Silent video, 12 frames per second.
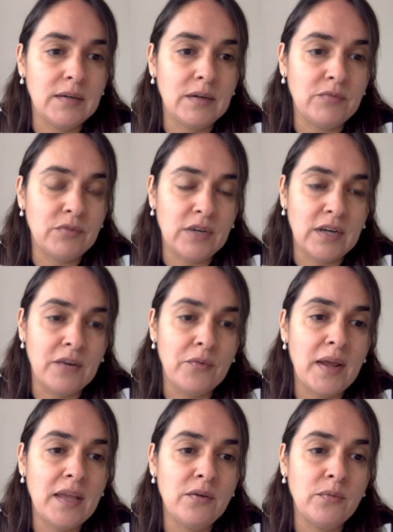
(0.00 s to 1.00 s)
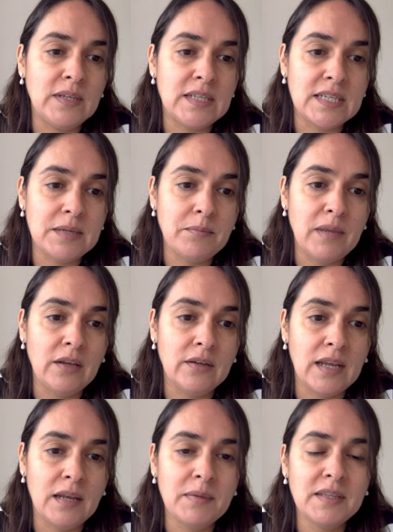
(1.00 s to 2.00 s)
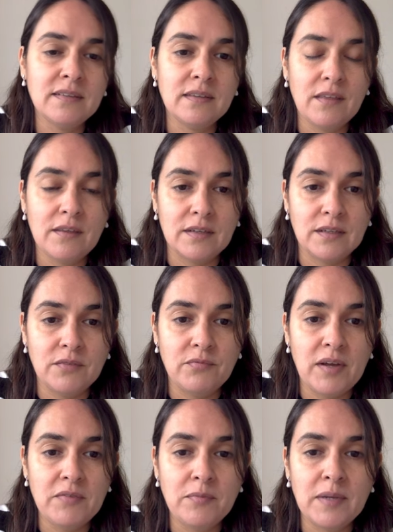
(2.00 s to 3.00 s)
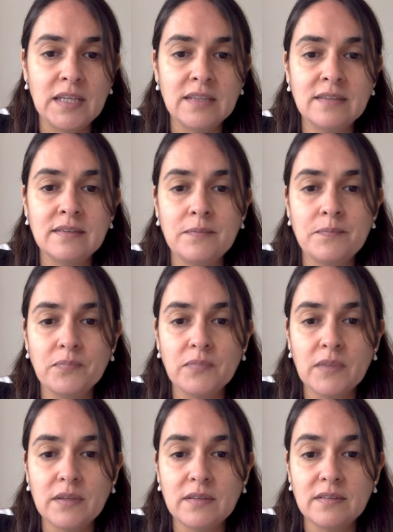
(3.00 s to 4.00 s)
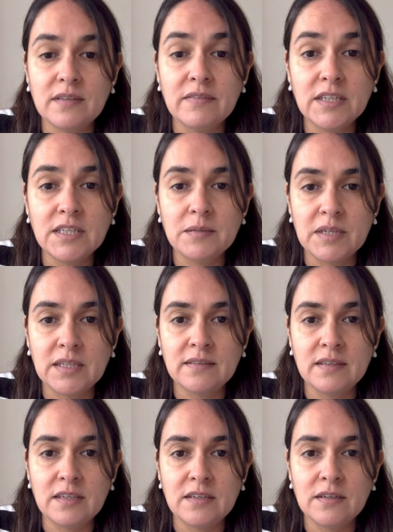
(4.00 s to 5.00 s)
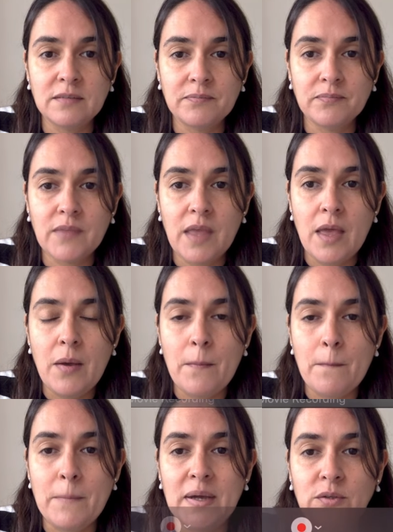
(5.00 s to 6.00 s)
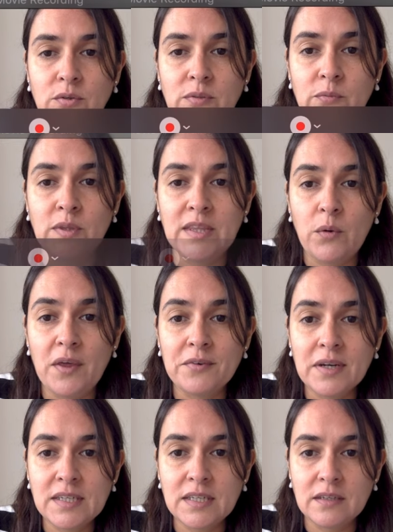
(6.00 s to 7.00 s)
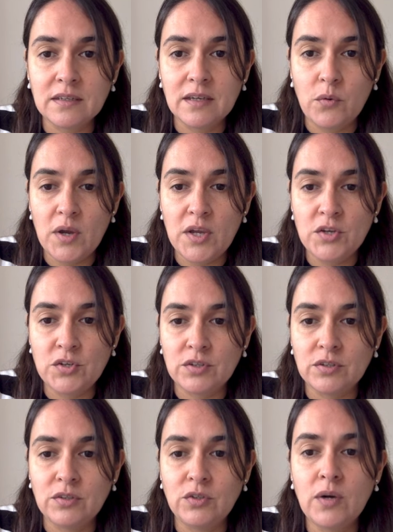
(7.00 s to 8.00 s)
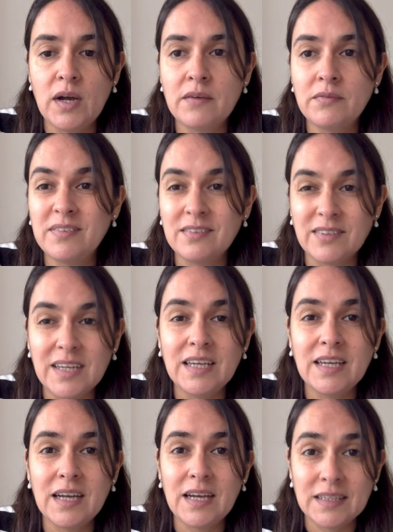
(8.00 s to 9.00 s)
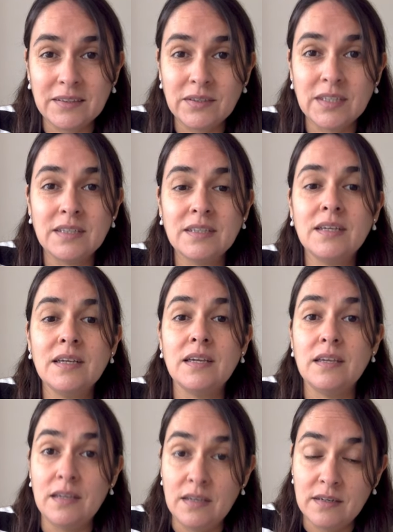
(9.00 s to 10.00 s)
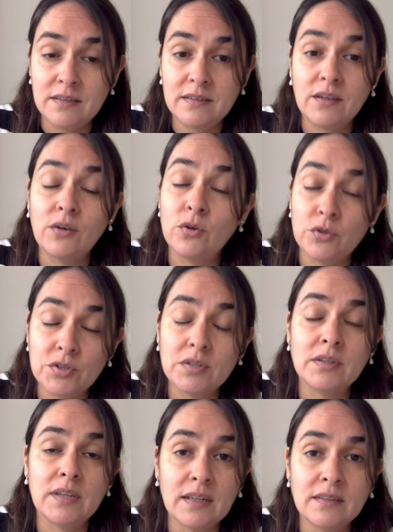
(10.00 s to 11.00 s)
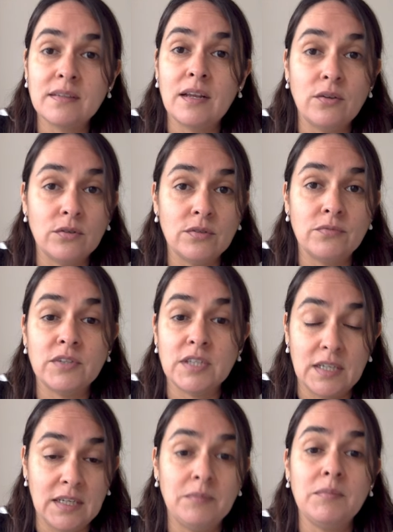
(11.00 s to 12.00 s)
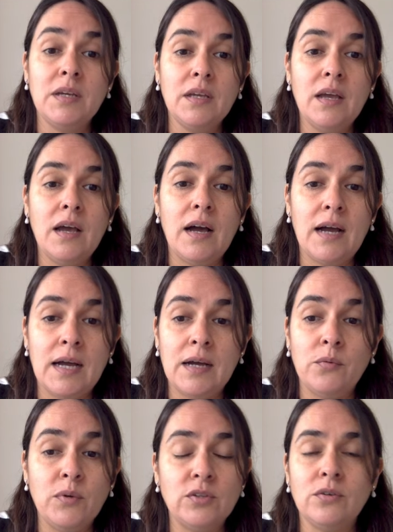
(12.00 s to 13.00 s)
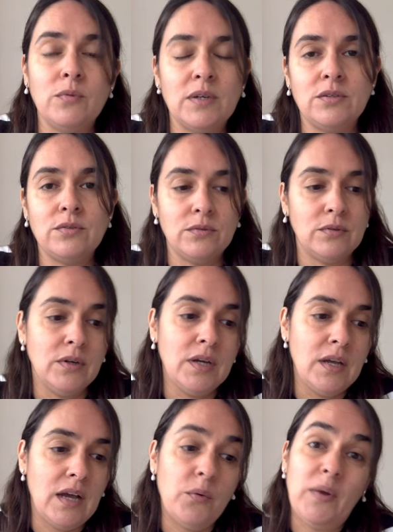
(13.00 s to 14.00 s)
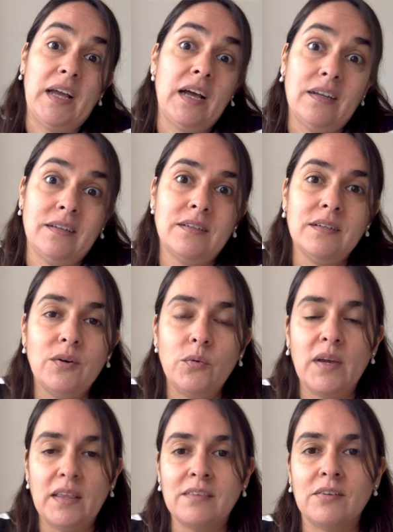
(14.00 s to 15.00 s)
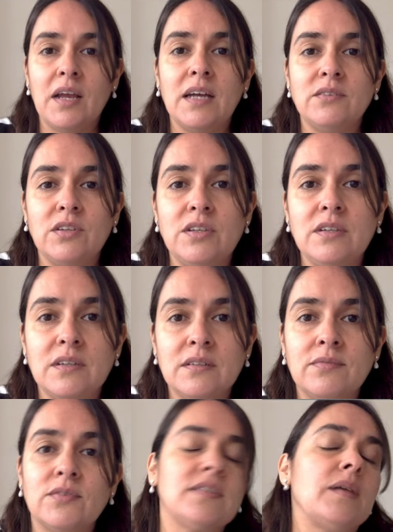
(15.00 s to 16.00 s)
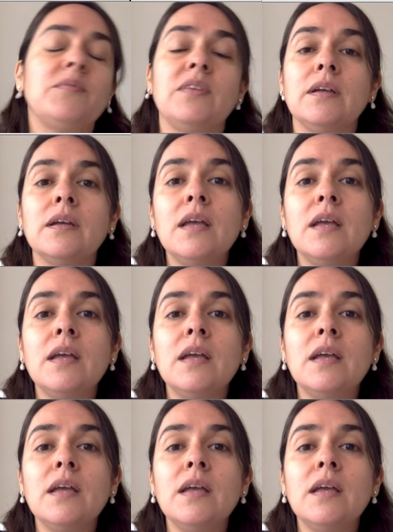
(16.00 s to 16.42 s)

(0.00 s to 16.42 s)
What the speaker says: for an array with 10 million elements, 35 minutes, 70 minutes here. But with the quadratic equation, you have 300 years. Gosh, that's a lot of time. We don't want to, and we can't wait 300 years for something,